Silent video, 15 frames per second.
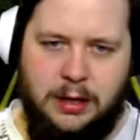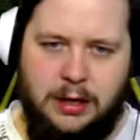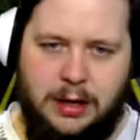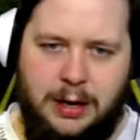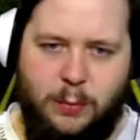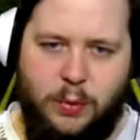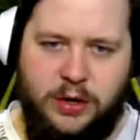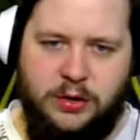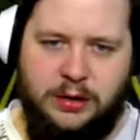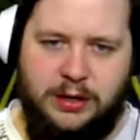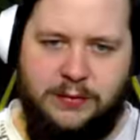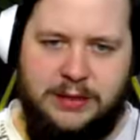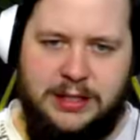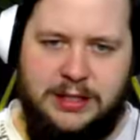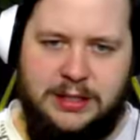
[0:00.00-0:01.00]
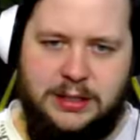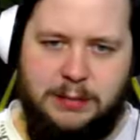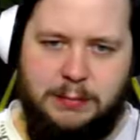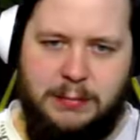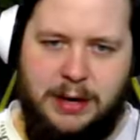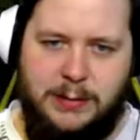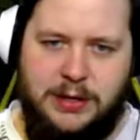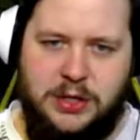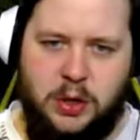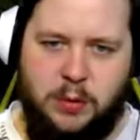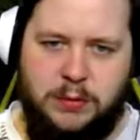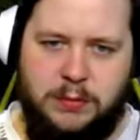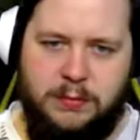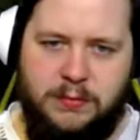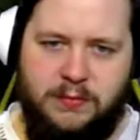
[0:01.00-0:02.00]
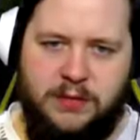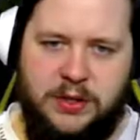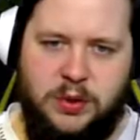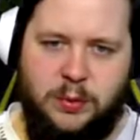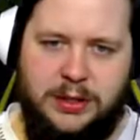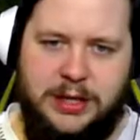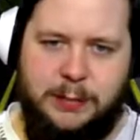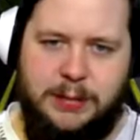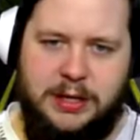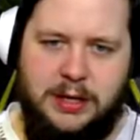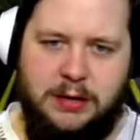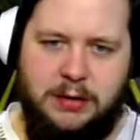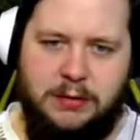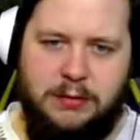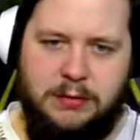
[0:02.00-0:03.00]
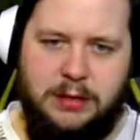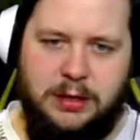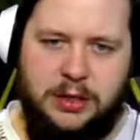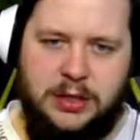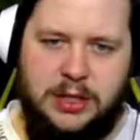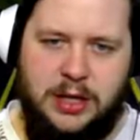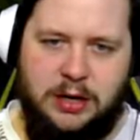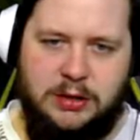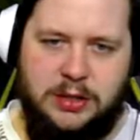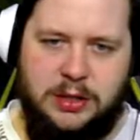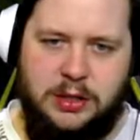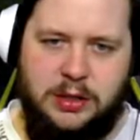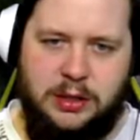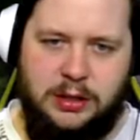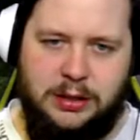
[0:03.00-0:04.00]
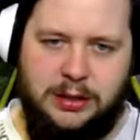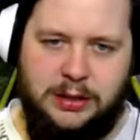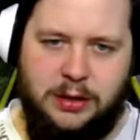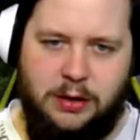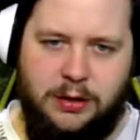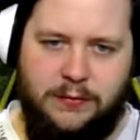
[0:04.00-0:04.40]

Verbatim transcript: I'm wondering if these maybe don't visually appear. They're just there so that you can click on the